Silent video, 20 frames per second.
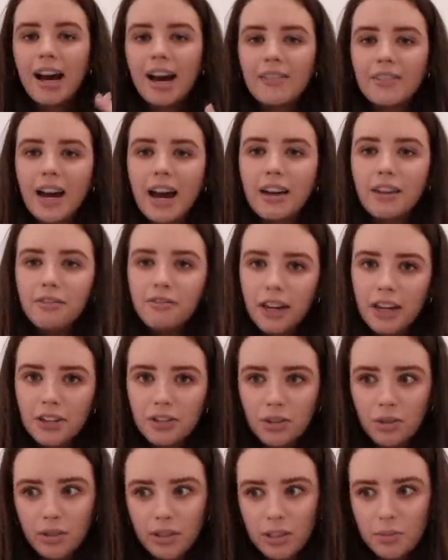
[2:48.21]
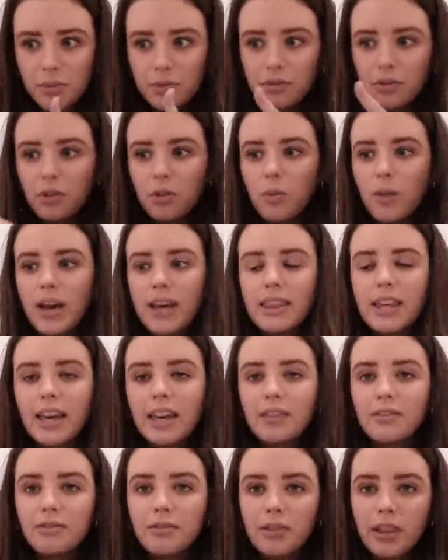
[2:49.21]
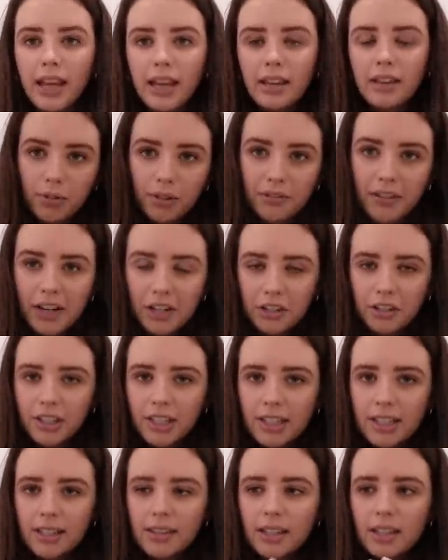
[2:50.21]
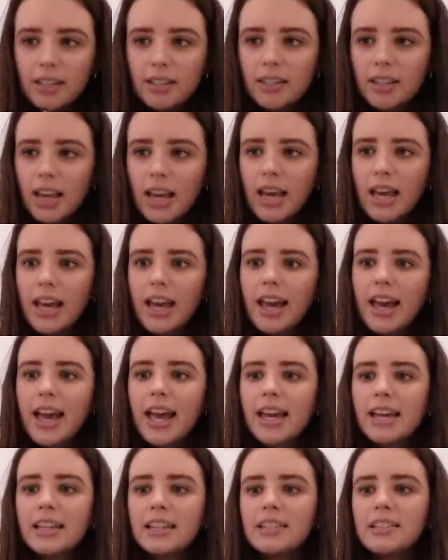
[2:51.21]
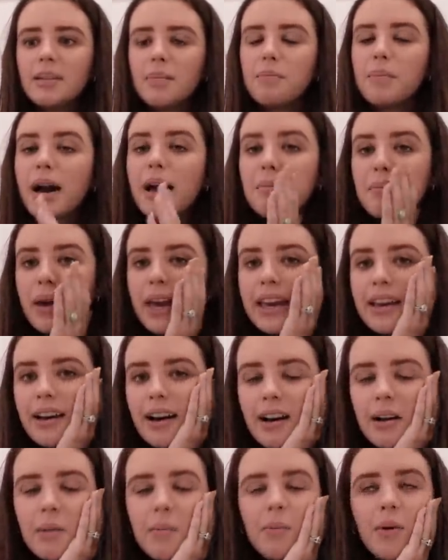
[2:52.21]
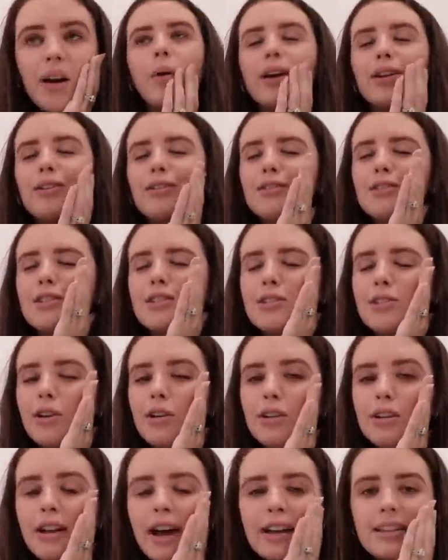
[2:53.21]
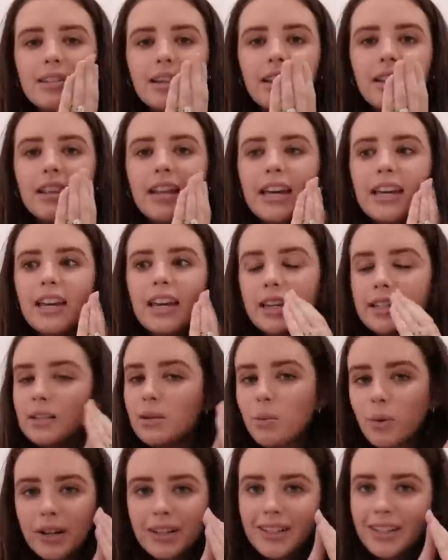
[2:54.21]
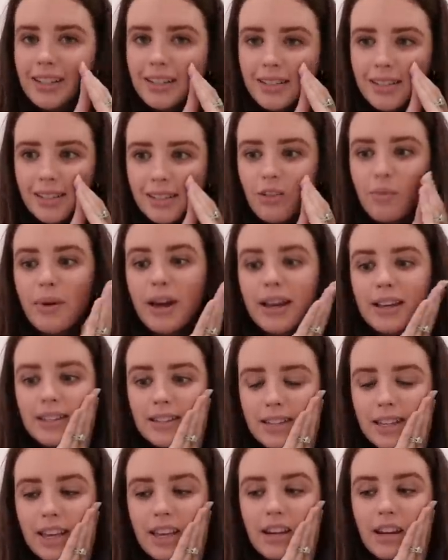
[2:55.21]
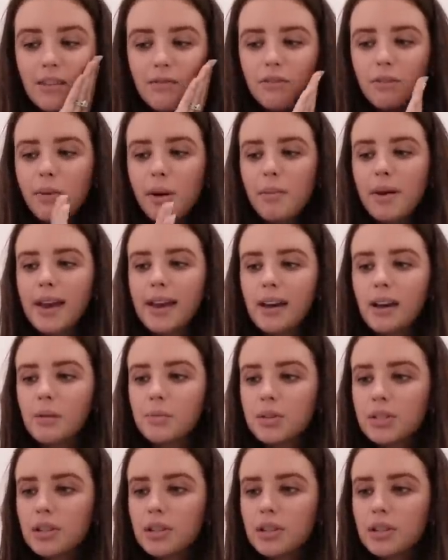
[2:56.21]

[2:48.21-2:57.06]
I've had a facial once before where they have like professionally done this and my makeup went on so nicely. Like it did wonders for my skin and for my makeup.